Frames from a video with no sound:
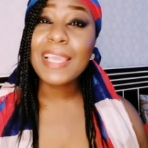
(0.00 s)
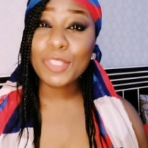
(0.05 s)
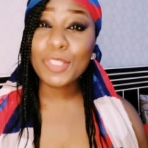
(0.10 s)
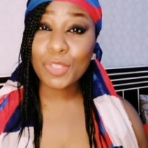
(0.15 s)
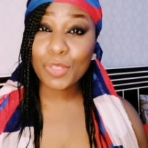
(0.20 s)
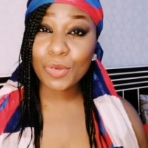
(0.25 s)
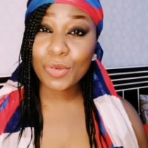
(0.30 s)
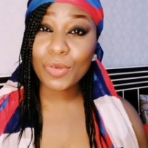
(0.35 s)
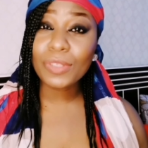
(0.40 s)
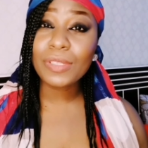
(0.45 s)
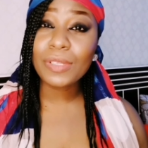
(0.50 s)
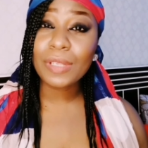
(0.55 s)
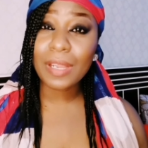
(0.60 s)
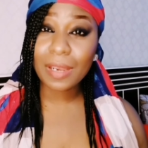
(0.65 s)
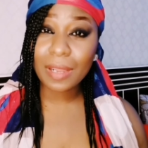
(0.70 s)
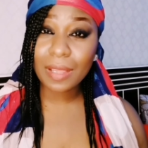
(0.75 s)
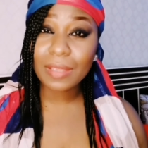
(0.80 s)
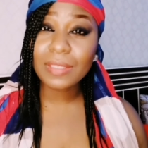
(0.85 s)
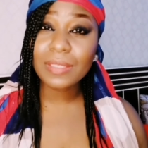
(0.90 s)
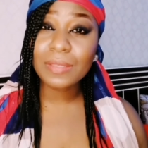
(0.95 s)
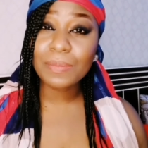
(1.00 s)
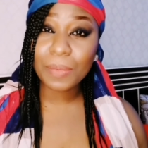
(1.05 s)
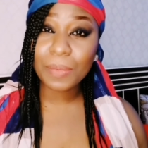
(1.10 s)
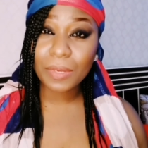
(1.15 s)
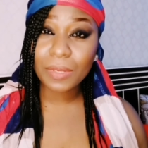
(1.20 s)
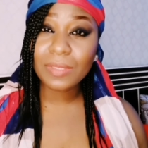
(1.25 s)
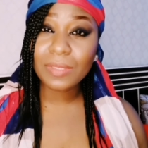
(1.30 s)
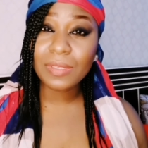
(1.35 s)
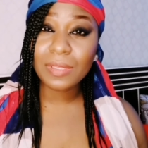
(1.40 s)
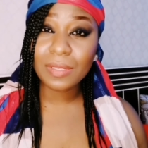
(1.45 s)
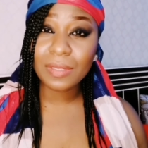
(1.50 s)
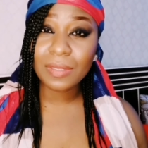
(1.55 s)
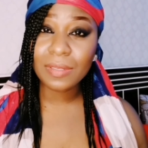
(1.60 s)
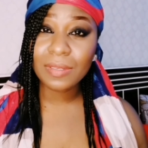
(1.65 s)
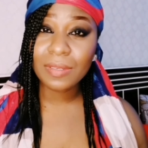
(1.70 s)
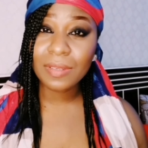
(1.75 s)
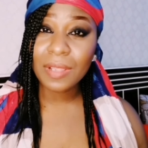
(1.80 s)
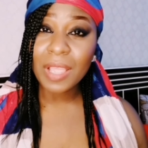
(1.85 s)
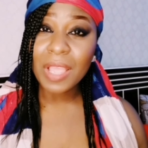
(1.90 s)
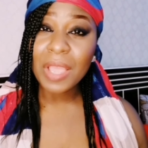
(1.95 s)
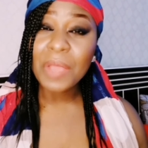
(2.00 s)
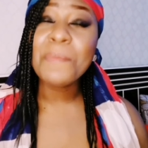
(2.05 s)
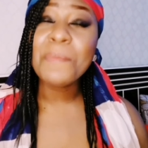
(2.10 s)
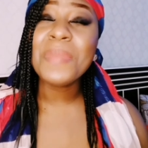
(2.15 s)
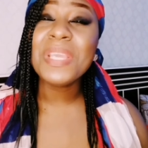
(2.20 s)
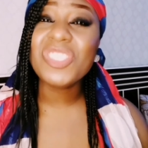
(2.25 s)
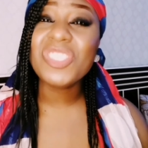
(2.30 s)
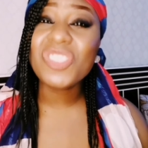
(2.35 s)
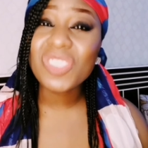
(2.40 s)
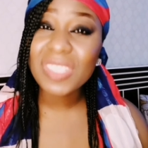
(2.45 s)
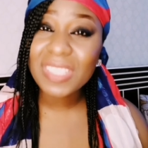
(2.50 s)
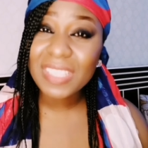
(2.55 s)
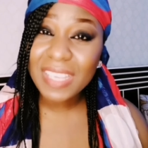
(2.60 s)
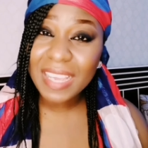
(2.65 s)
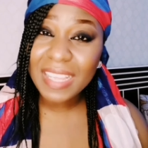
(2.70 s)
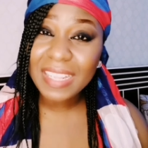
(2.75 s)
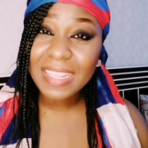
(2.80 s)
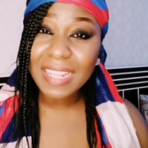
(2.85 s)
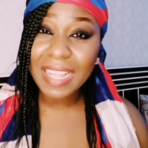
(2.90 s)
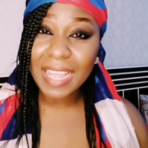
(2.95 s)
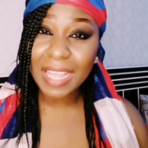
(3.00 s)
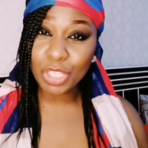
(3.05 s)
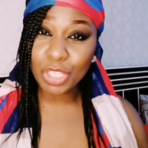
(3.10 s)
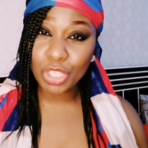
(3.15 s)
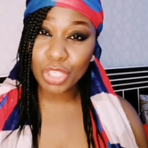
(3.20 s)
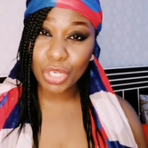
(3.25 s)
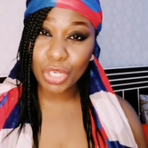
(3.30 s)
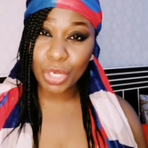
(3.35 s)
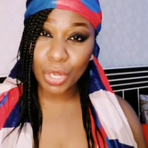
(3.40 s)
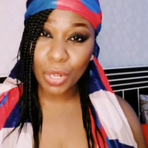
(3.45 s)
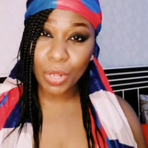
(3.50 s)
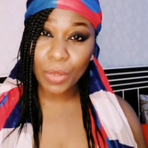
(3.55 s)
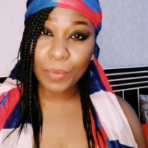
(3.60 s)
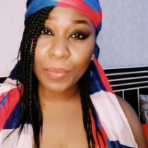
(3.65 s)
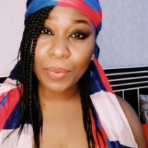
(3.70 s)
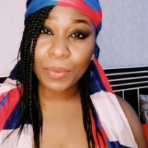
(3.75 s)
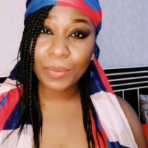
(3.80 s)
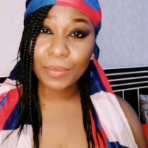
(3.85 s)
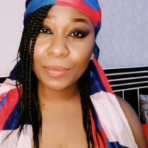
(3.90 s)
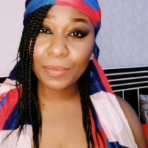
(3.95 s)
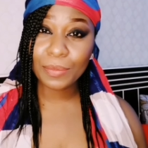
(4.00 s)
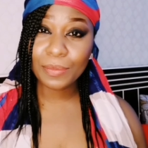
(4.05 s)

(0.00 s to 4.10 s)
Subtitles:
A third class person may just get that job